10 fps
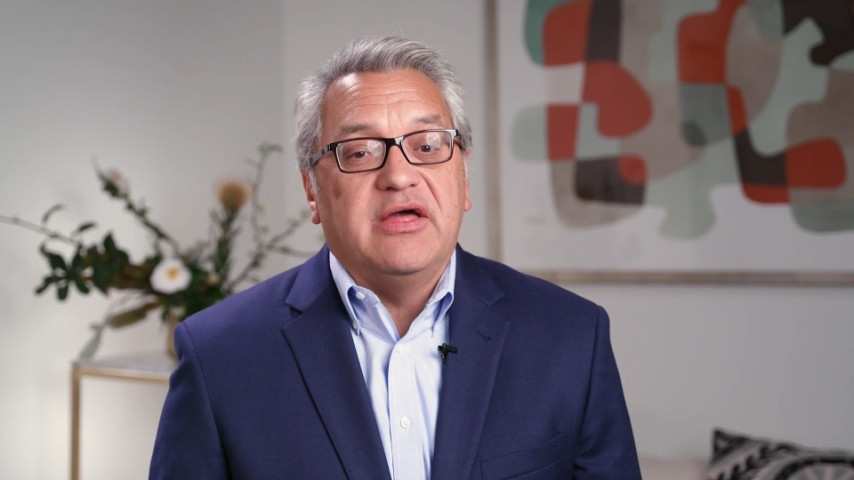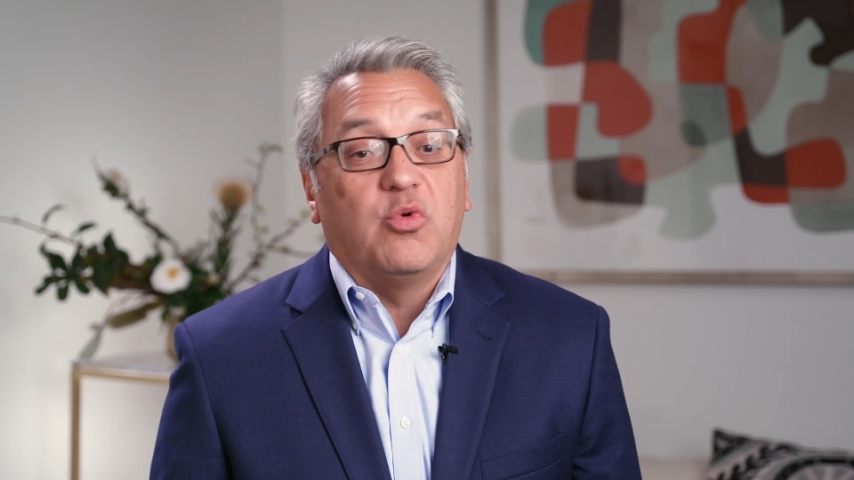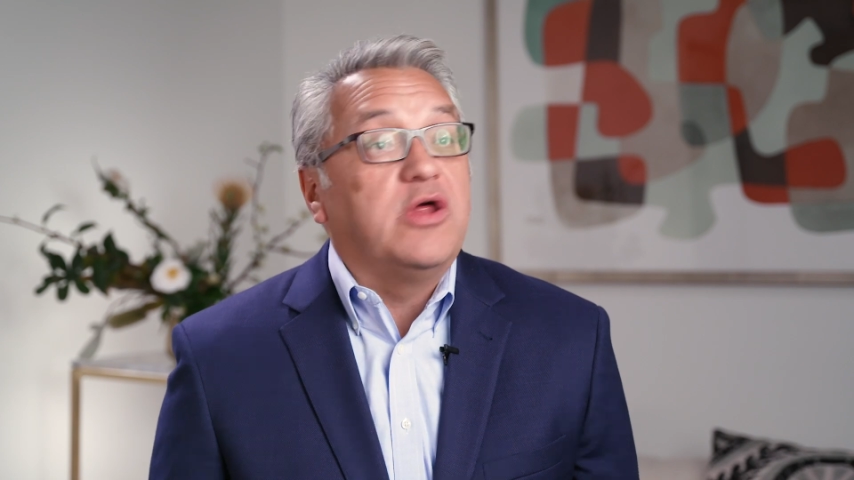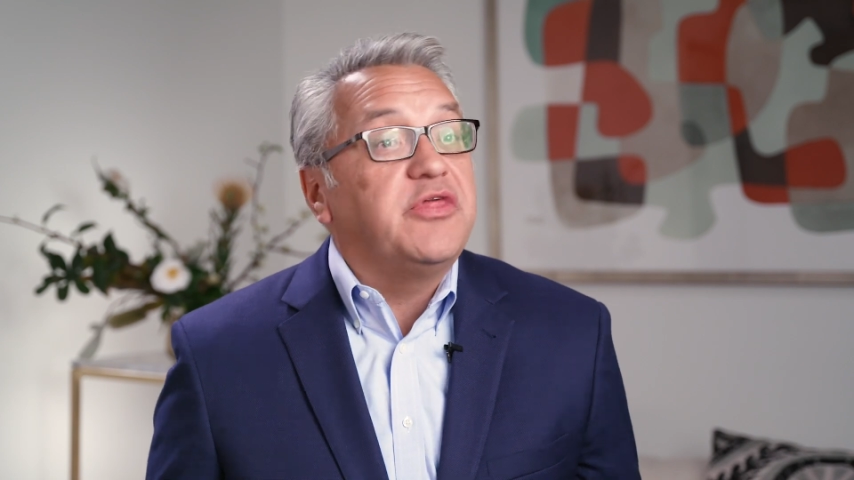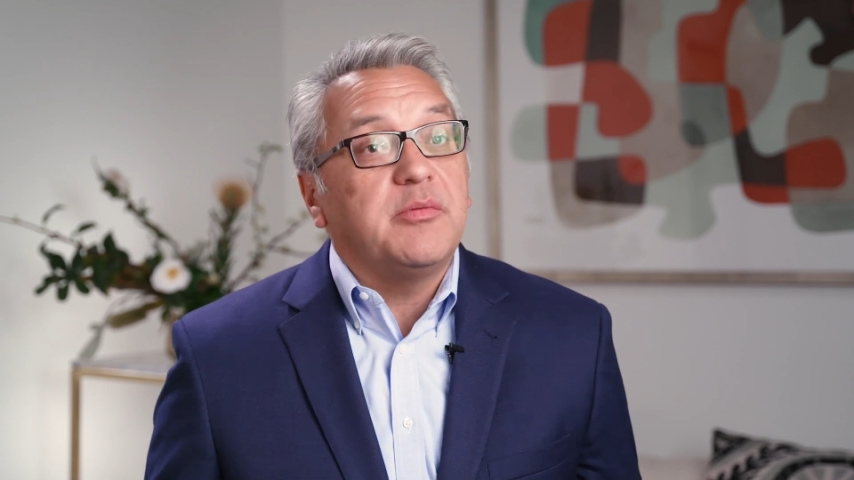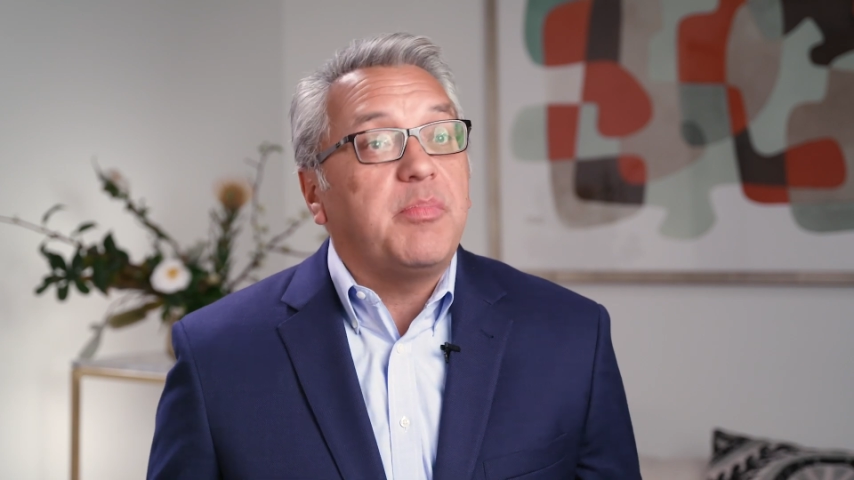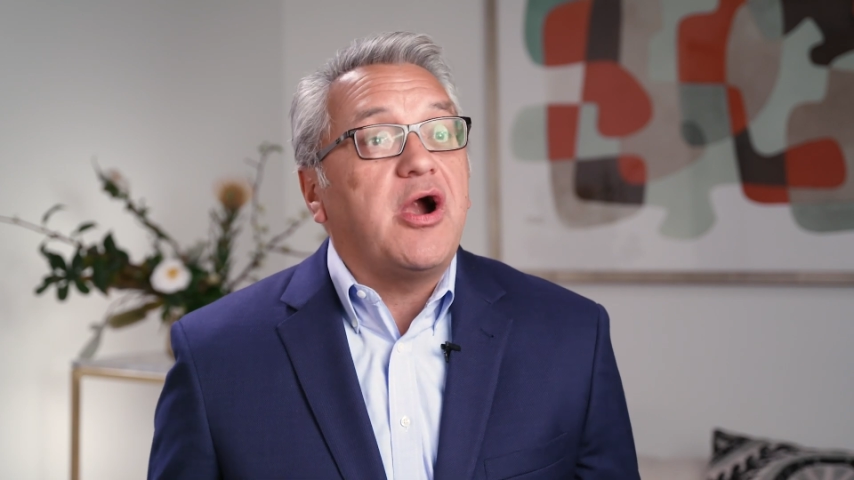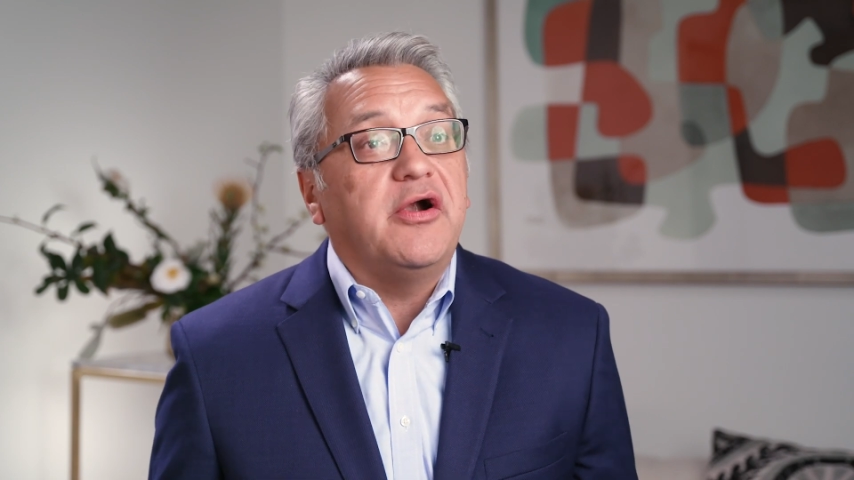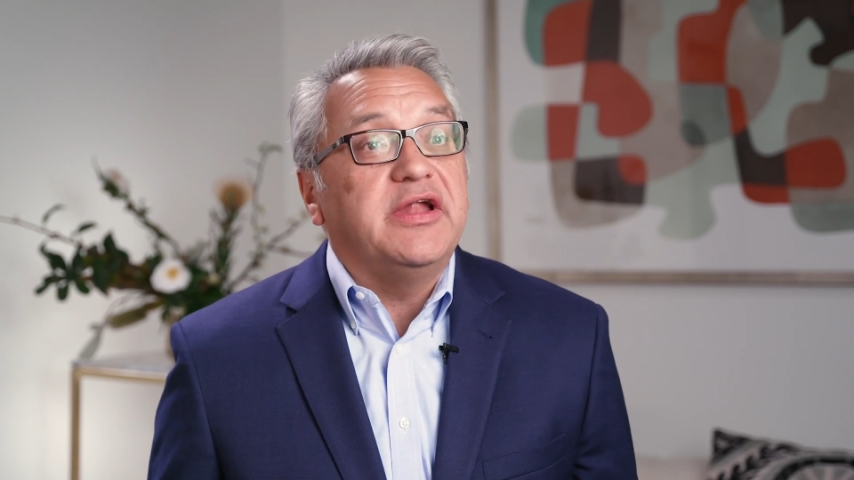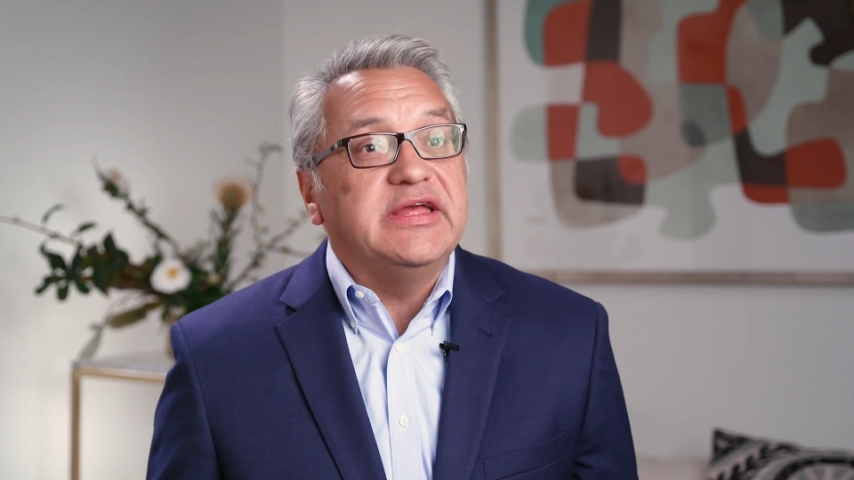where their
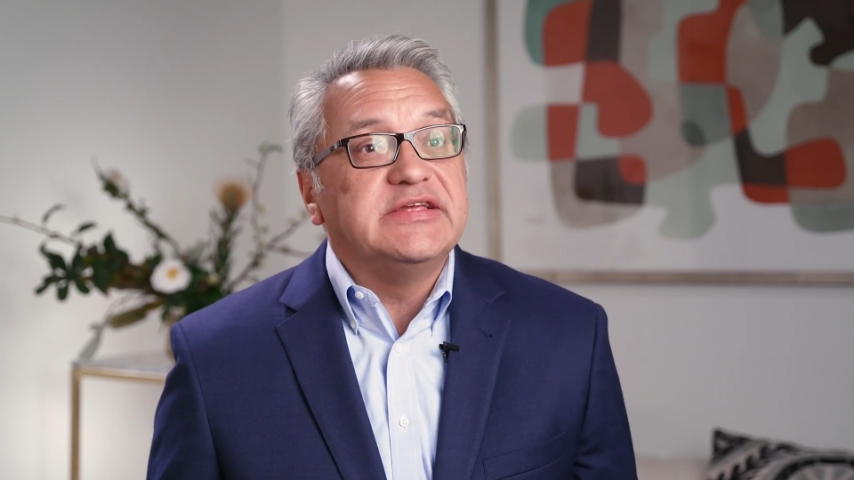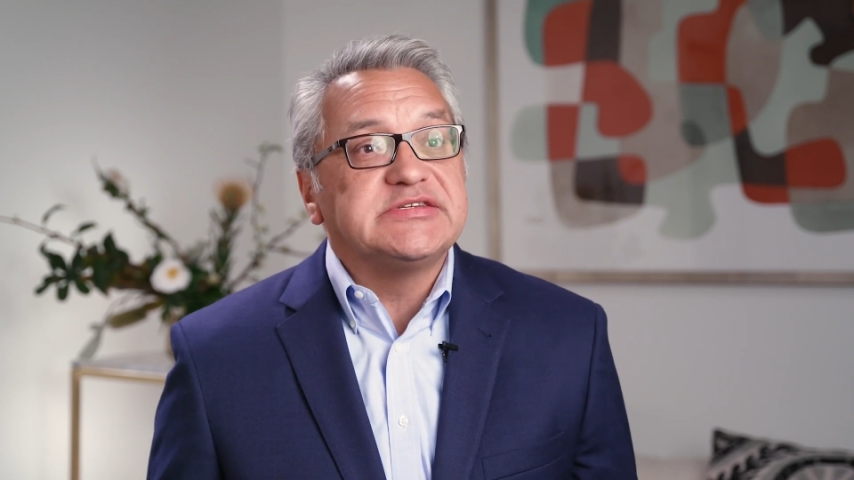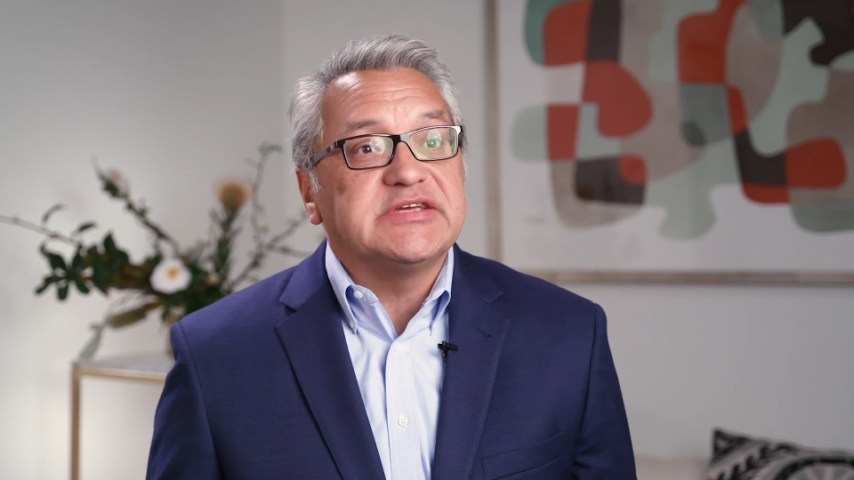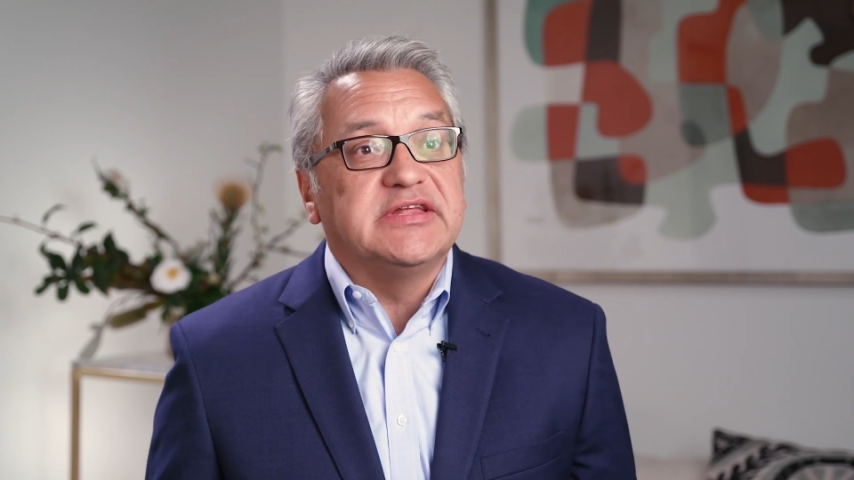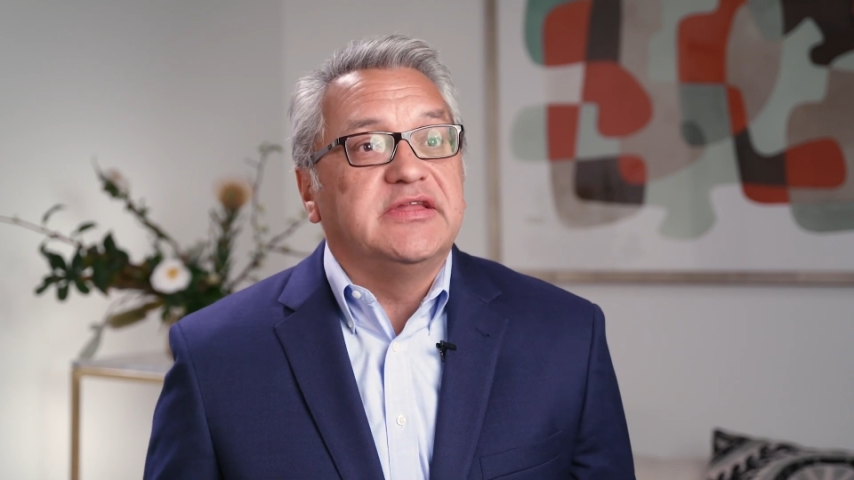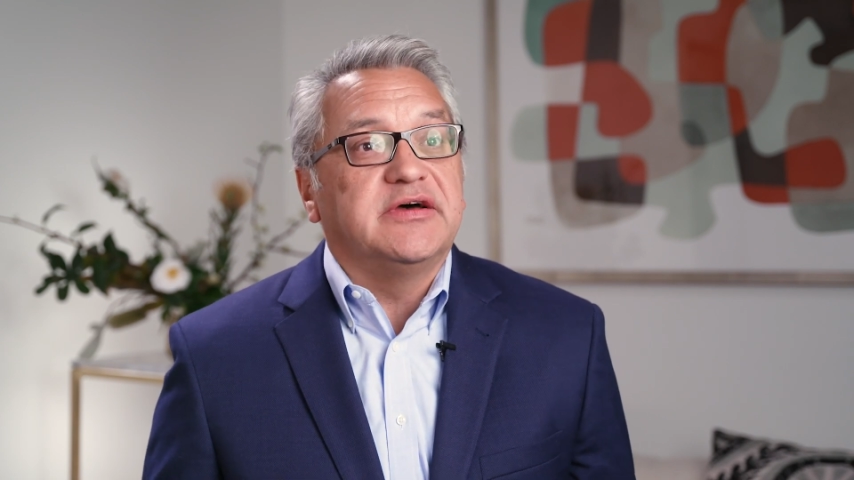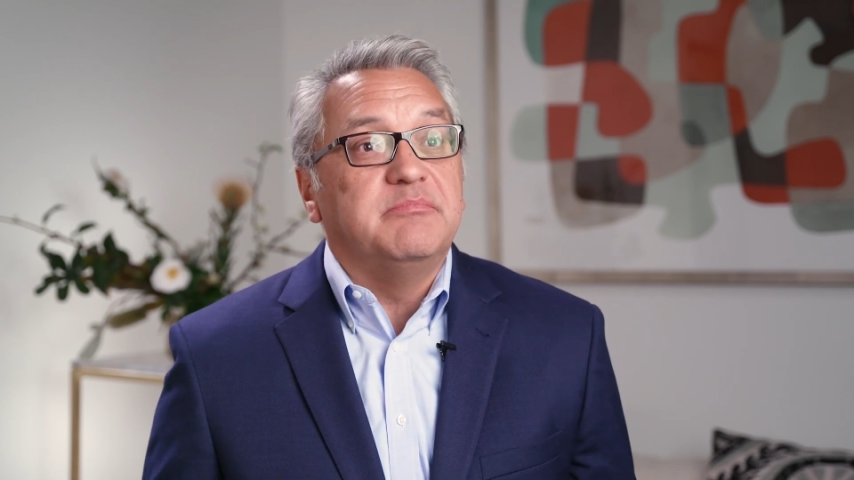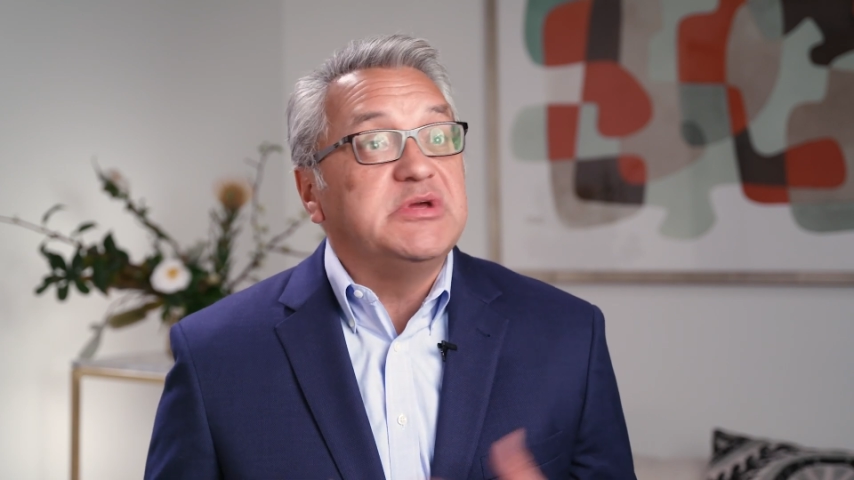part is in the